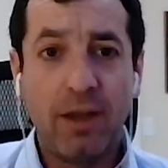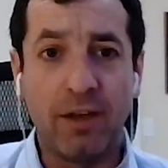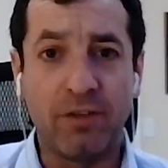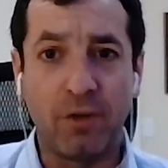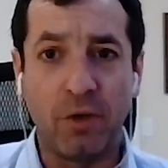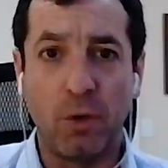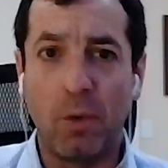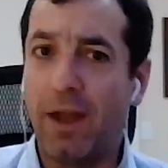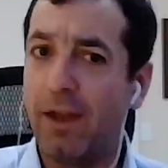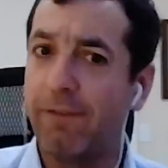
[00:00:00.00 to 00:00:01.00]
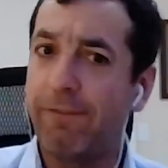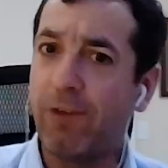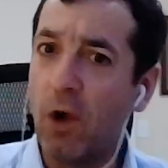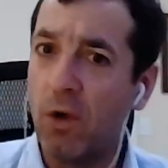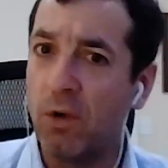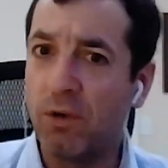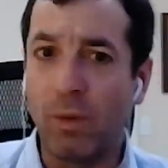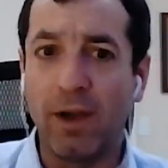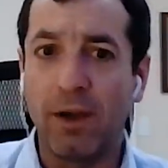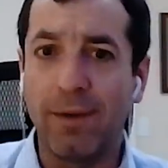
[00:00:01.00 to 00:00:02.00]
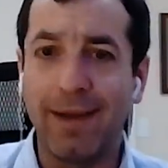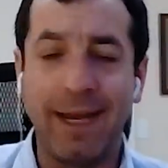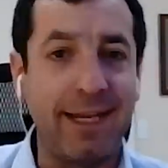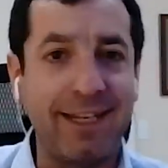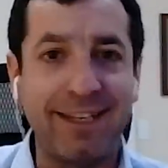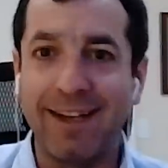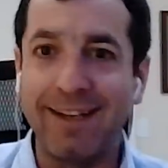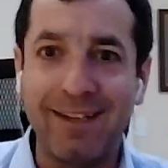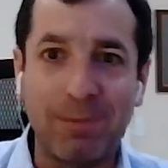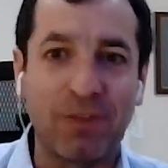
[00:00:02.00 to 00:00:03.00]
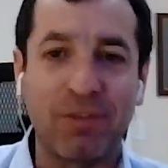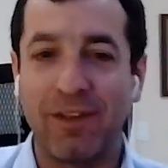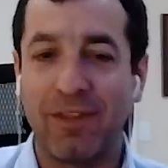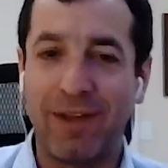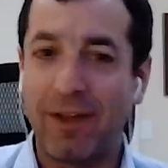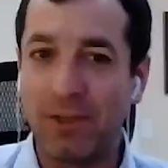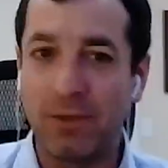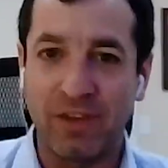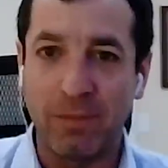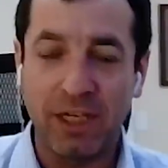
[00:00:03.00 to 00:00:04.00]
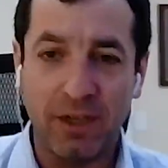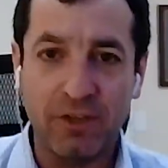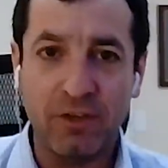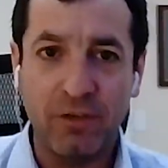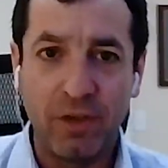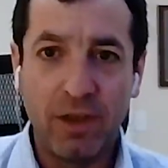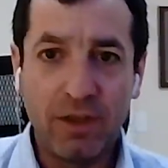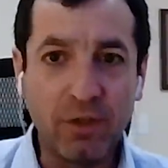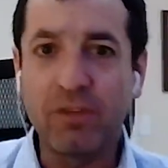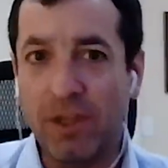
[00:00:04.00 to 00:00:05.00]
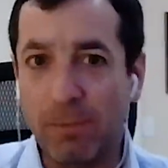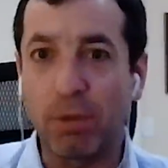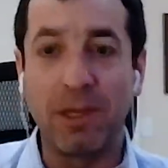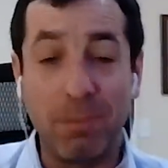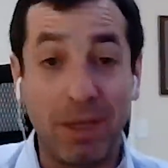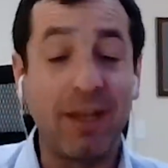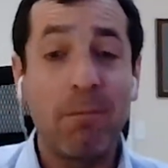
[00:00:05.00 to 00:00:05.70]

And so, a phone where 80 to 90% of the value is semiconductors, you'll see a pretty big